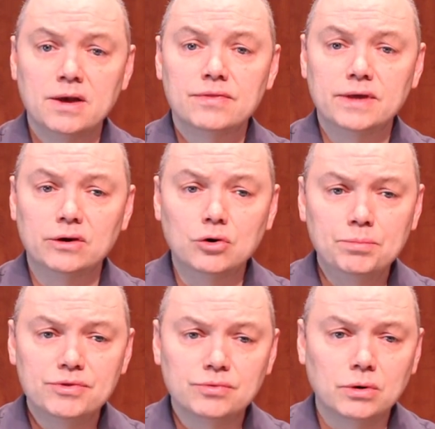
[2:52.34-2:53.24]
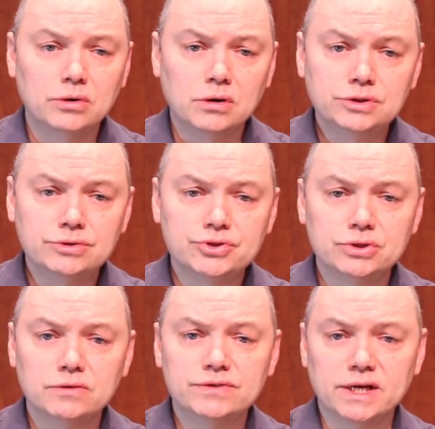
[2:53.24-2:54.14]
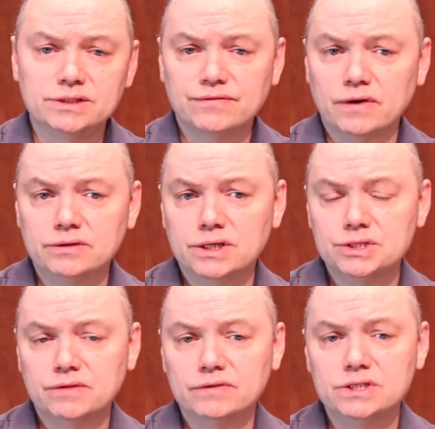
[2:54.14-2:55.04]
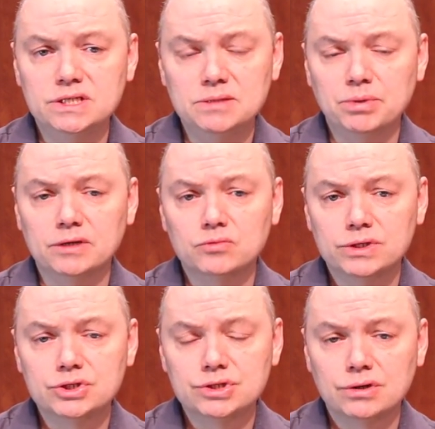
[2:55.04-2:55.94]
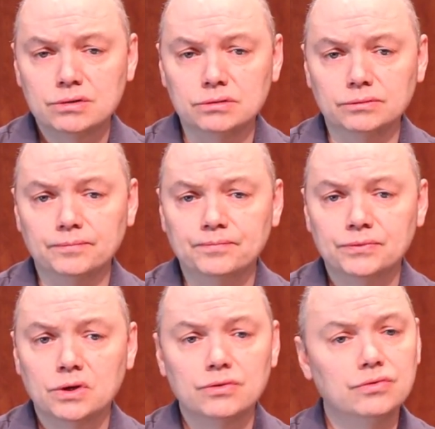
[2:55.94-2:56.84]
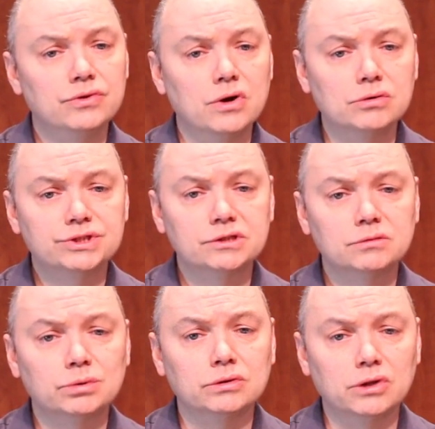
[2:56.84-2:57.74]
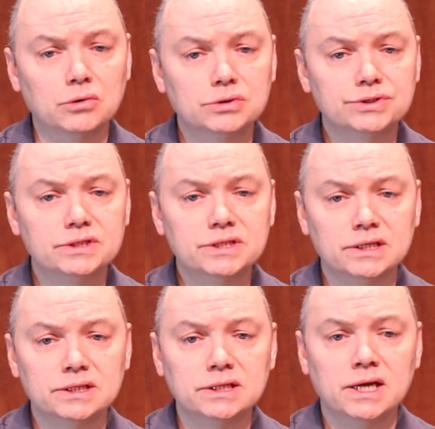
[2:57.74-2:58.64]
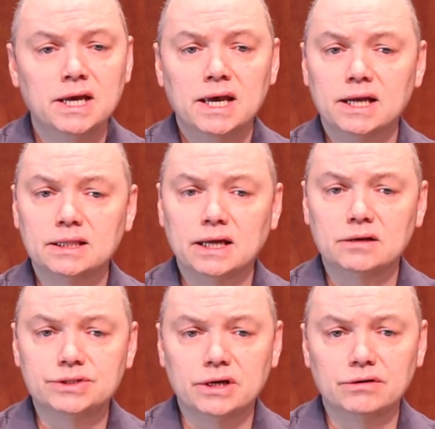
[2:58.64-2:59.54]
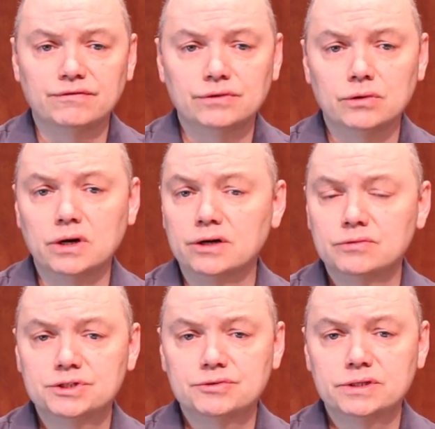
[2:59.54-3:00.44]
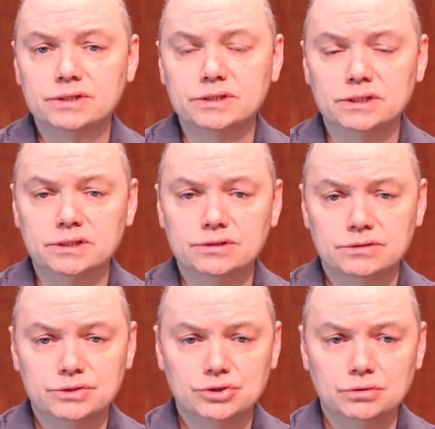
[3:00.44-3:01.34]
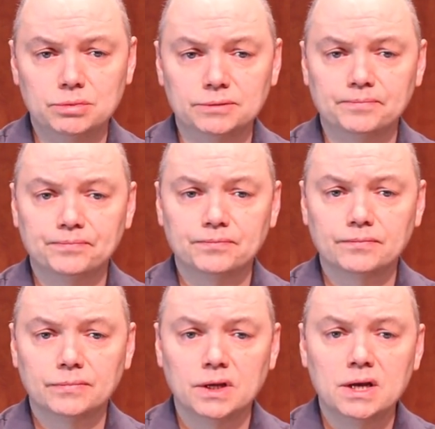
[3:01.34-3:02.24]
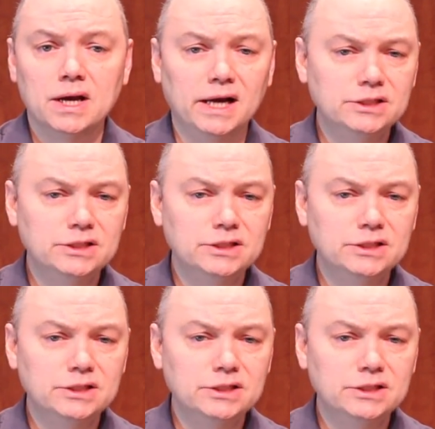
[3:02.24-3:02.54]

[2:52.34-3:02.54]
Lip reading: That open throat also serves as the foundation of a deep and rich tone. The O syllable lowers the tongue and allows air to flow unrestricted into the tuba. I